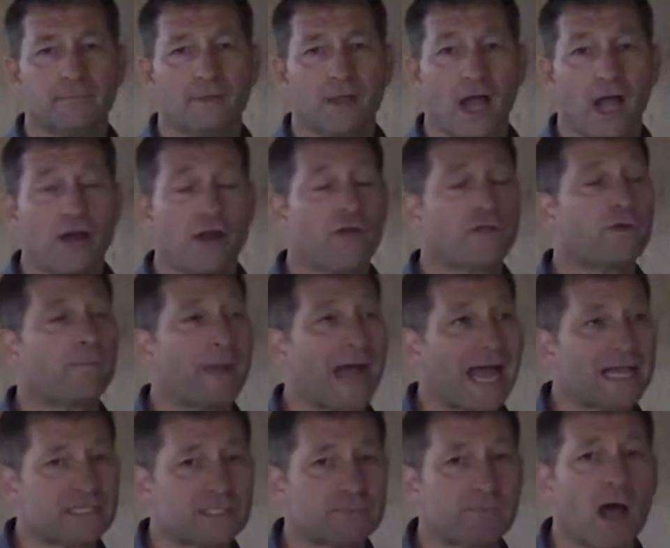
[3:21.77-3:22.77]
Another
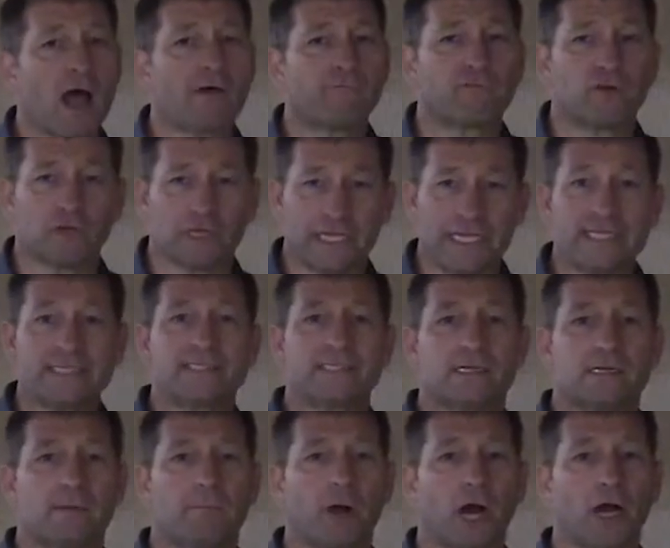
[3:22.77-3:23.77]
bad spot for leaks in
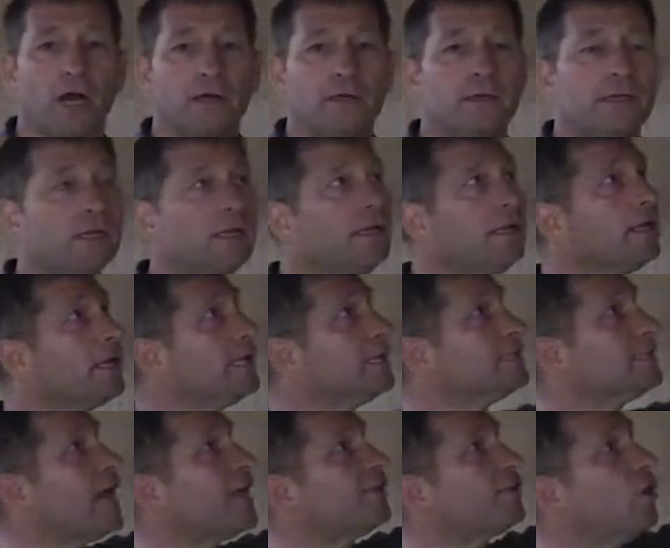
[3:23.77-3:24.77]
a barn is
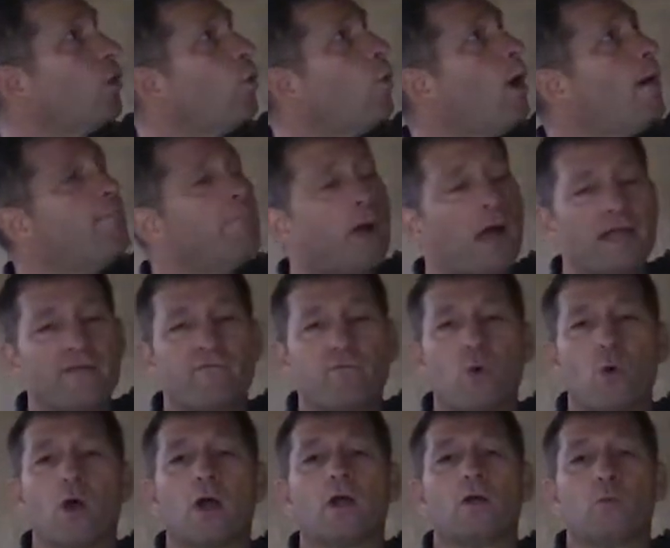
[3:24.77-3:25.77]
at the
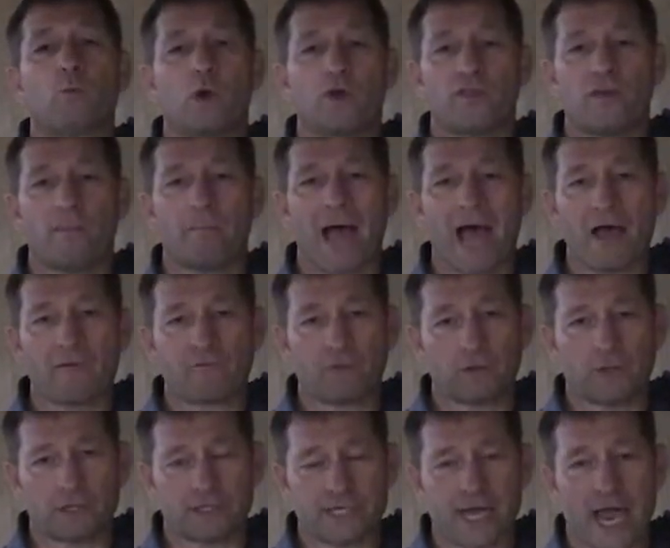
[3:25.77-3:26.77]
1x4 where the
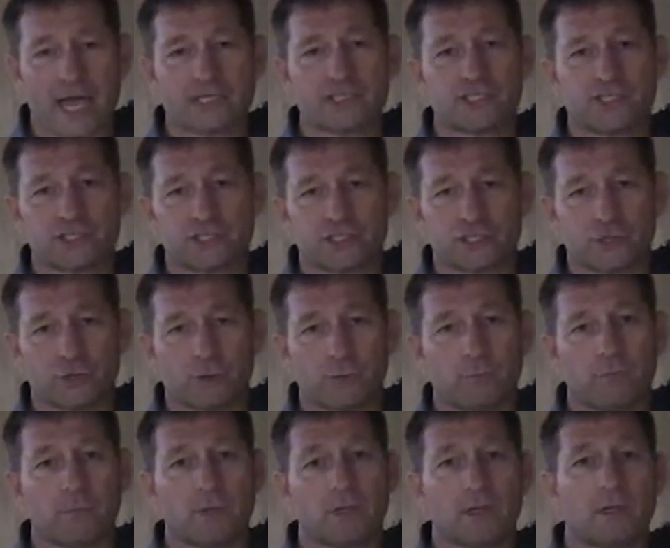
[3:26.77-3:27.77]
baffle attaches to.
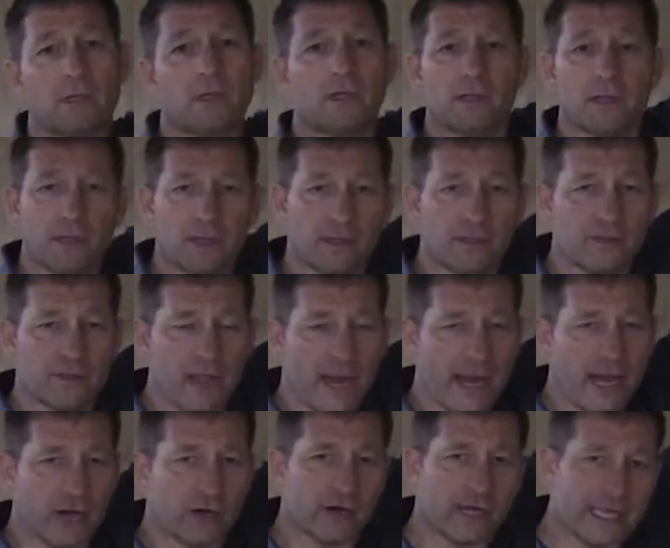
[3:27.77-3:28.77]

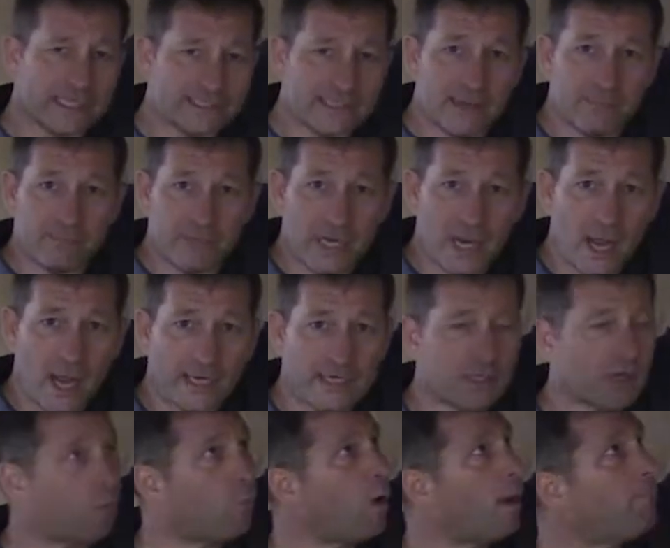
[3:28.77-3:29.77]
Air gets in behind
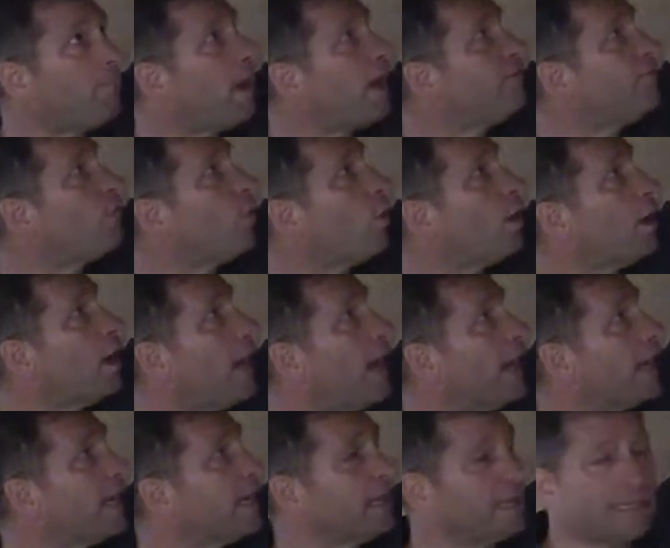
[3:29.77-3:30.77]
the 1x4
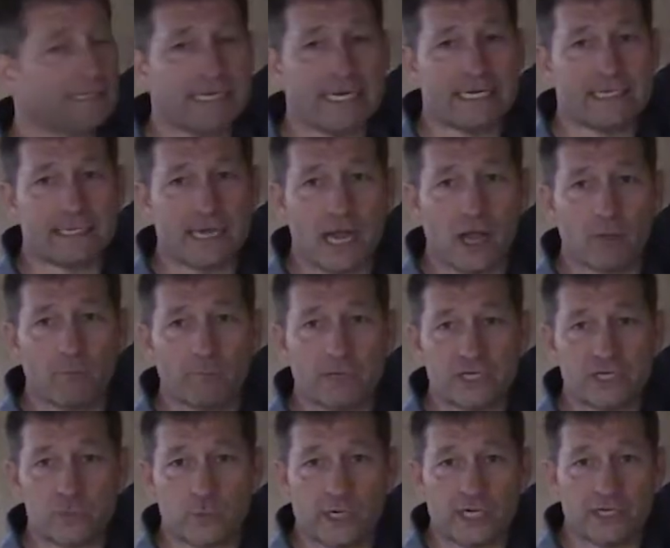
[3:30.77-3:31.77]
and can leak down
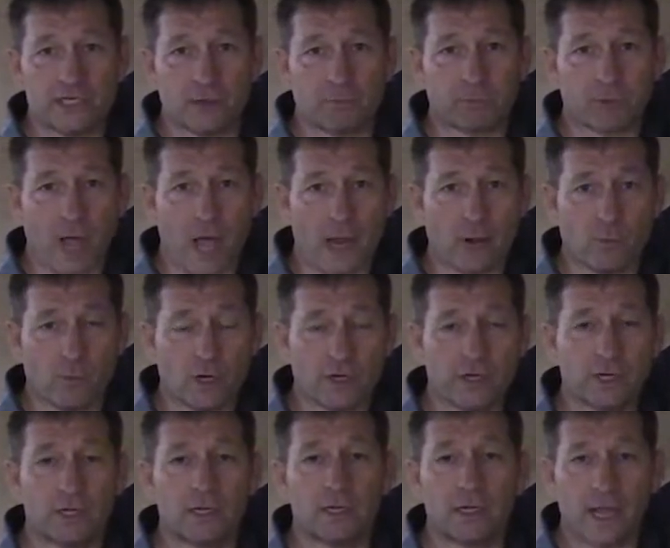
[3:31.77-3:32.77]
between the plywood
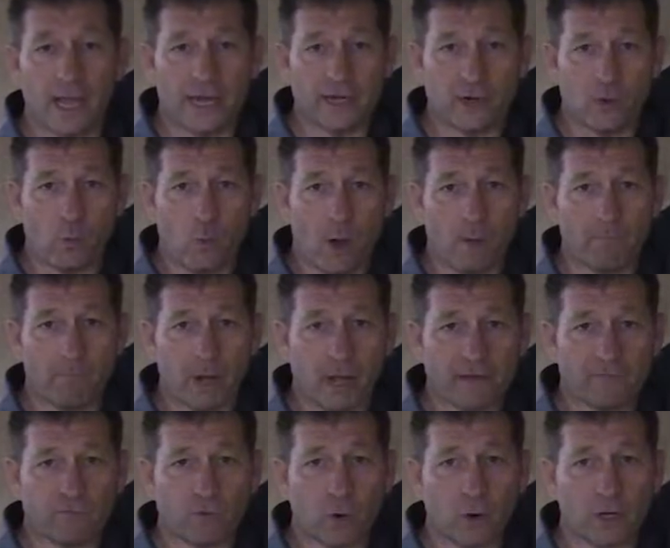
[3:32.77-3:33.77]
and the
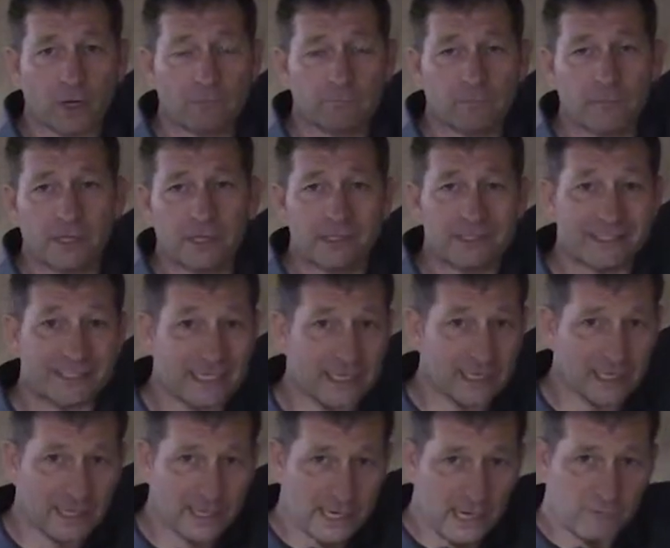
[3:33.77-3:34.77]
1x4.
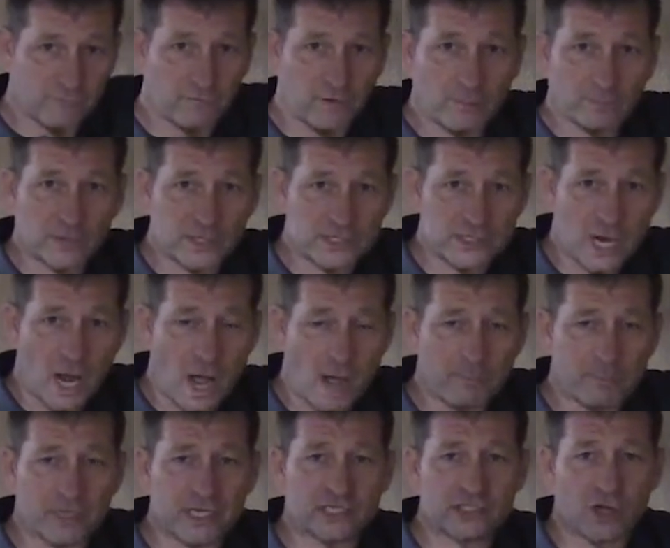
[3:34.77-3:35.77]
Sealing it from the
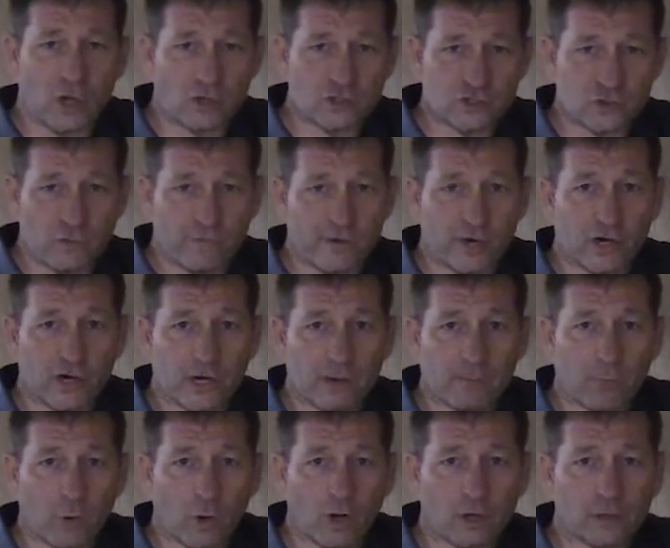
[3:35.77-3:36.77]
top is also very
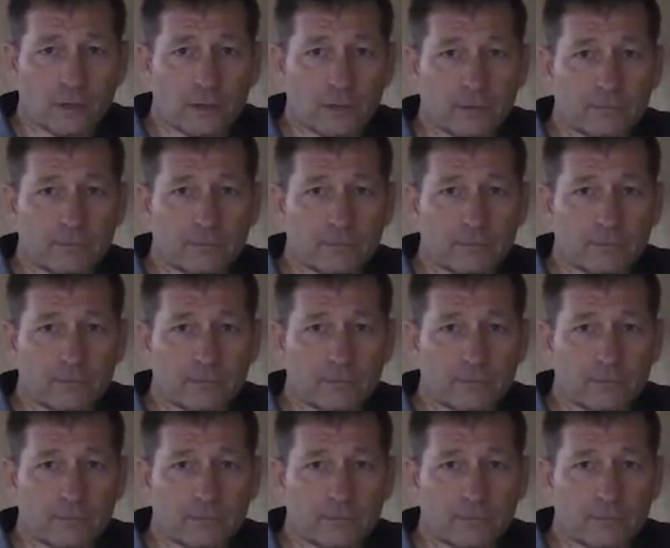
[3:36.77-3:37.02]
important.